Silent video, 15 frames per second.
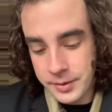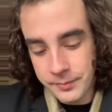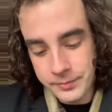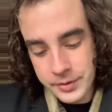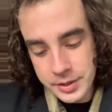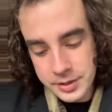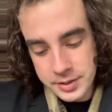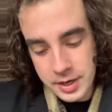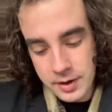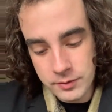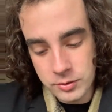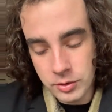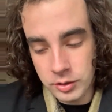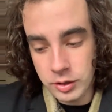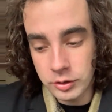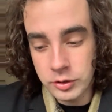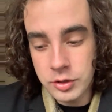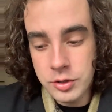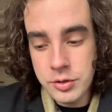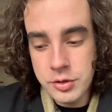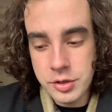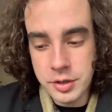philosophical
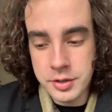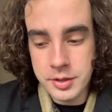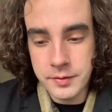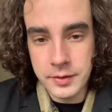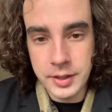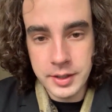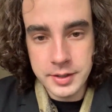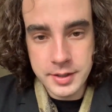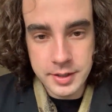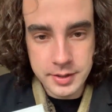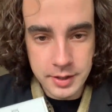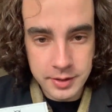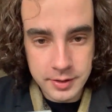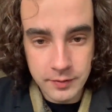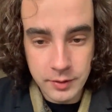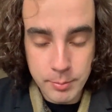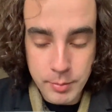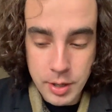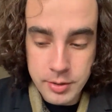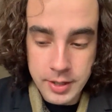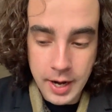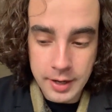conclusions of the existence of the
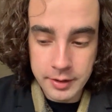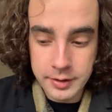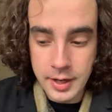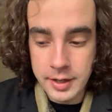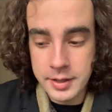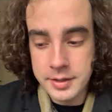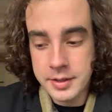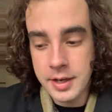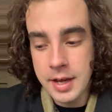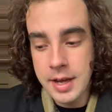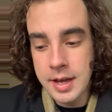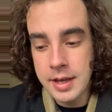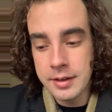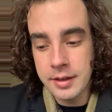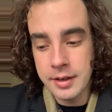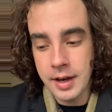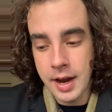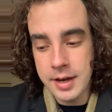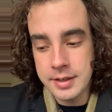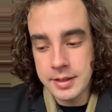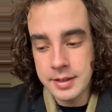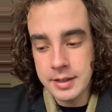monad, and that is that
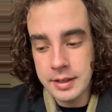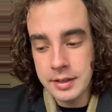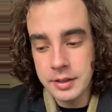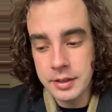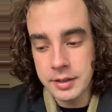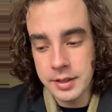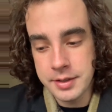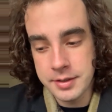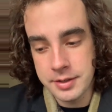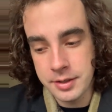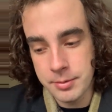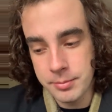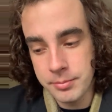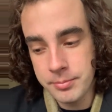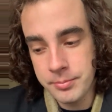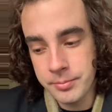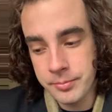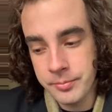idealism